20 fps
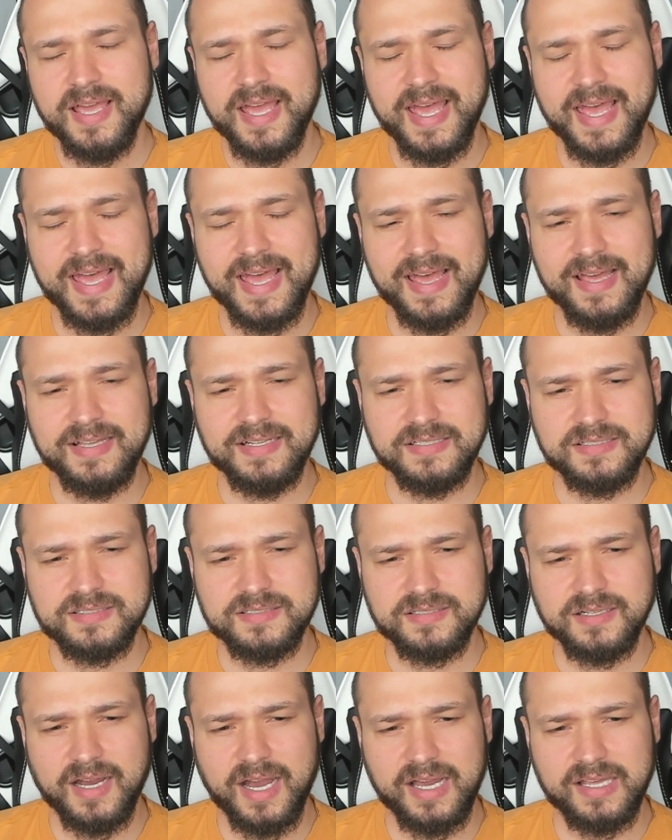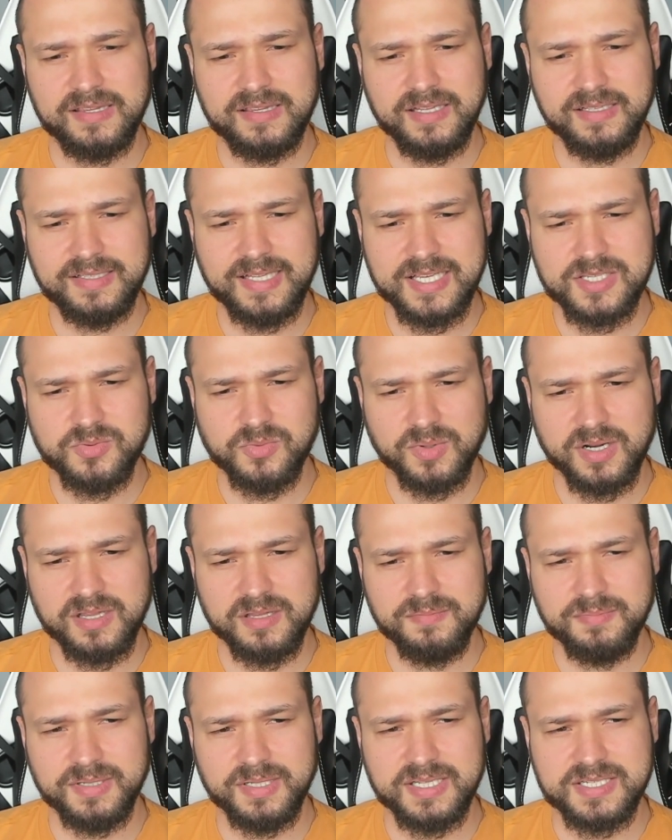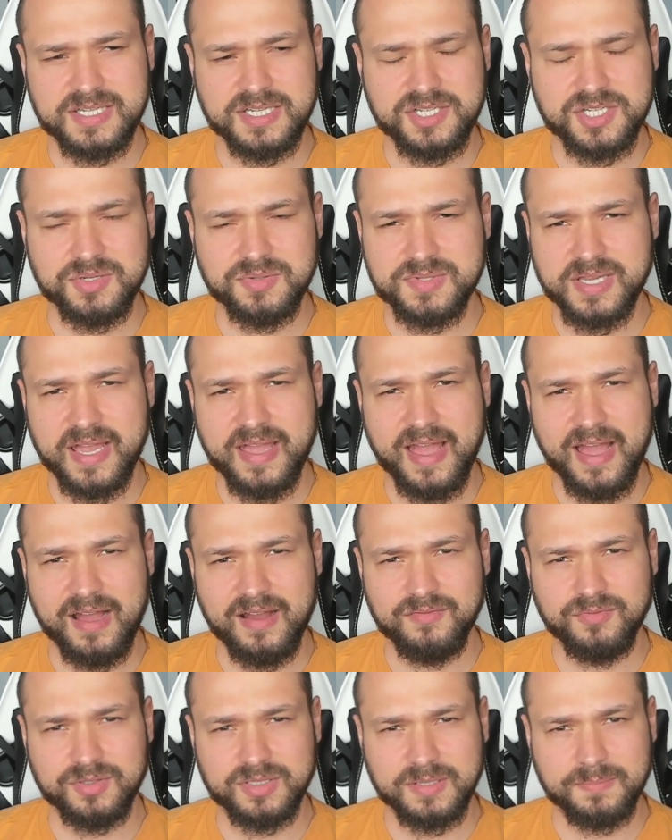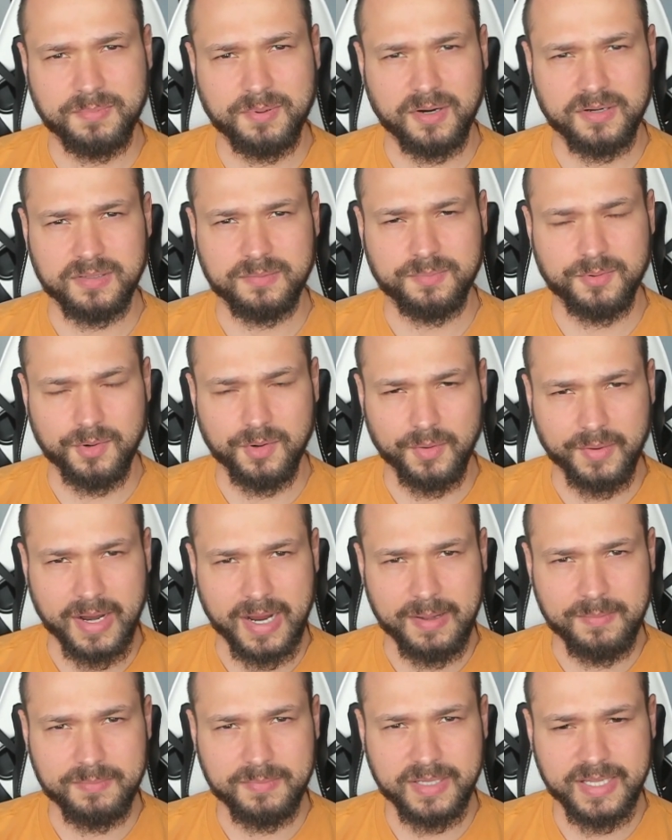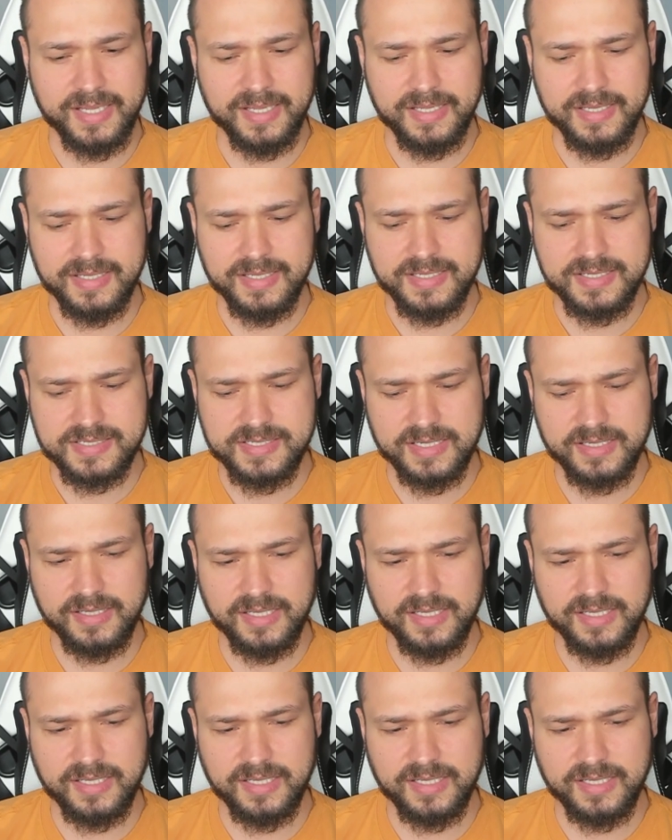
And I think that's one of the biggest issues I have with the partner program is,